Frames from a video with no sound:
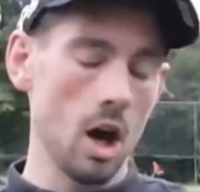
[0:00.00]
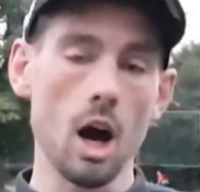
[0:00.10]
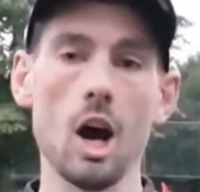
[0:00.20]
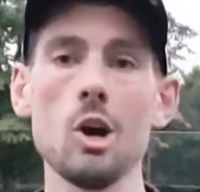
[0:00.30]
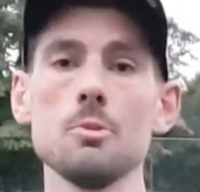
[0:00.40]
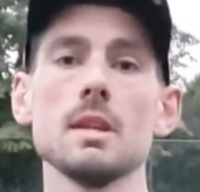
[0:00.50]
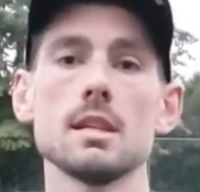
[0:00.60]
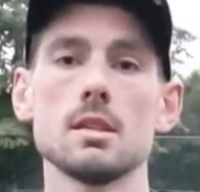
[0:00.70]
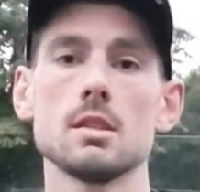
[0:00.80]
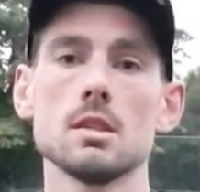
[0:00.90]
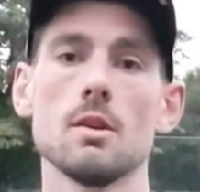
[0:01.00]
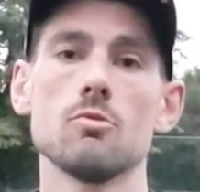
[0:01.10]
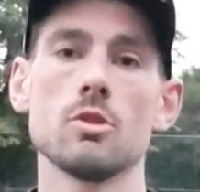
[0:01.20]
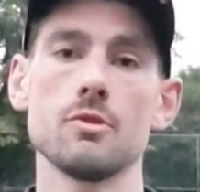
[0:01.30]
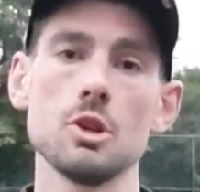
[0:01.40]
I hope this
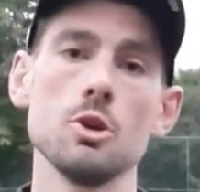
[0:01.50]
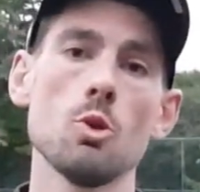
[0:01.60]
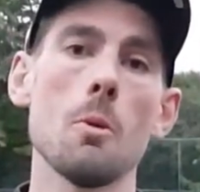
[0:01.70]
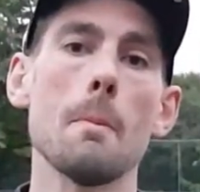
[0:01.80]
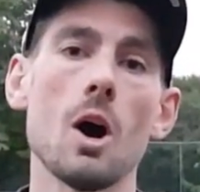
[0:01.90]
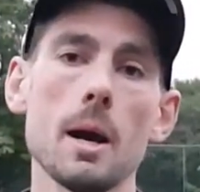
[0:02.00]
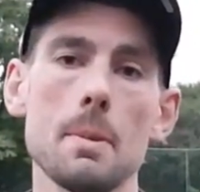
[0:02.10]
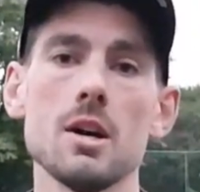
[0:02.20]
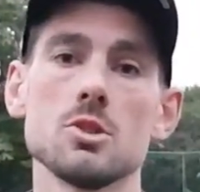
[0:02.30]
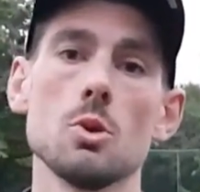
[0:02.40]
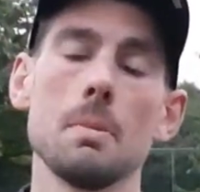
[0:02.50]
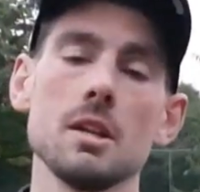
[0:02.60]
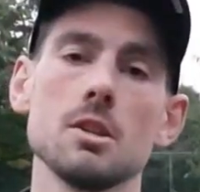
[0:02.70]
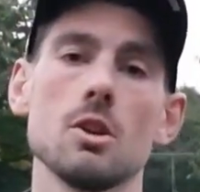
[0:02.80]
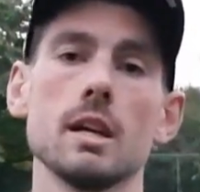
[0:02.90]
review, or my personal
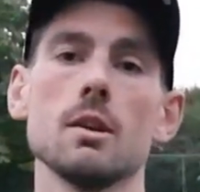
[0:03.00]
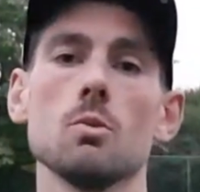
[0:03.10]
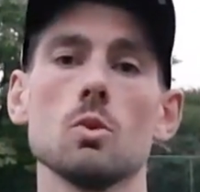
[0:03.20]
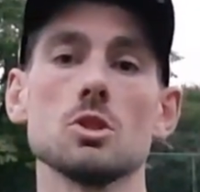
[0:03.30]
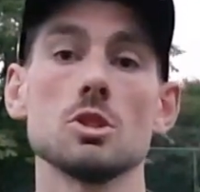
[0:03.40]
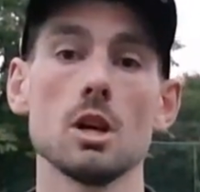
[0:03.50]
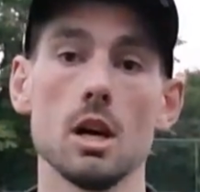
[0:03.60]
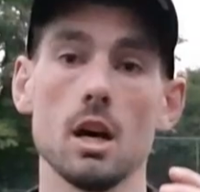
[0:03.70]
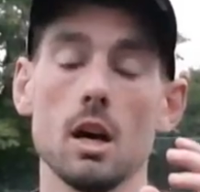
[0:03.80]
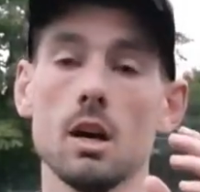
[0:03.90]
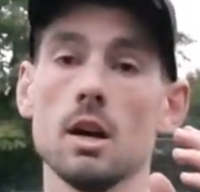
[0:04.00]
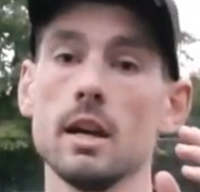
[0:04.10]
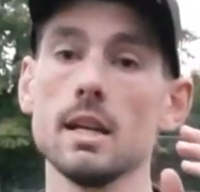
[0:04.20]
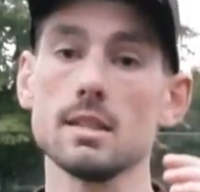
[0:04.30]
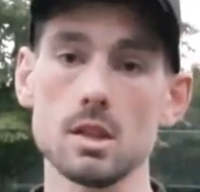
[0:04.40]
opinion on it, was
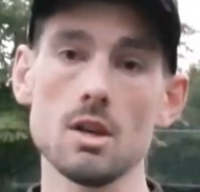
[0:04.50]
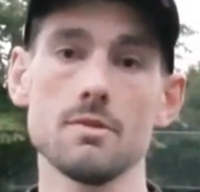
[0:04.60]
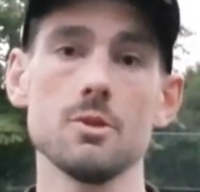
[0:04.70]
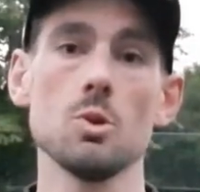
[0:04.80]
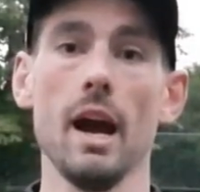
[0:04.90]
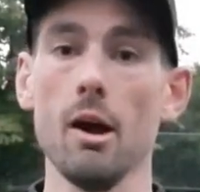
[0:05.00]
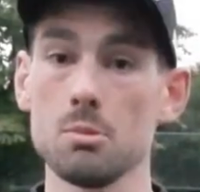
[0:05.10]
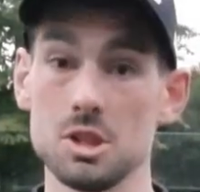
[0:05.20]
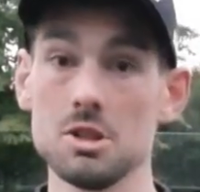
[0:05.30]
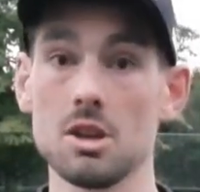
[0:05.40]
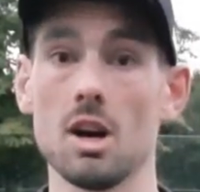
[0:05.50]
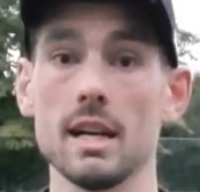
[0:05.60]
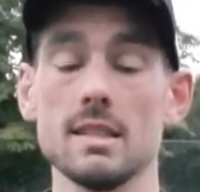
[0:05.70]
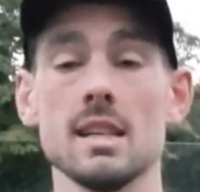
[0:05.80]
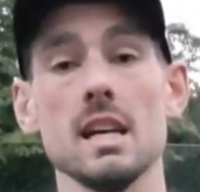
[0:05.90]
insightful, helped you
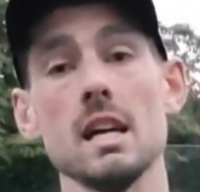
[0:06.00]
guys.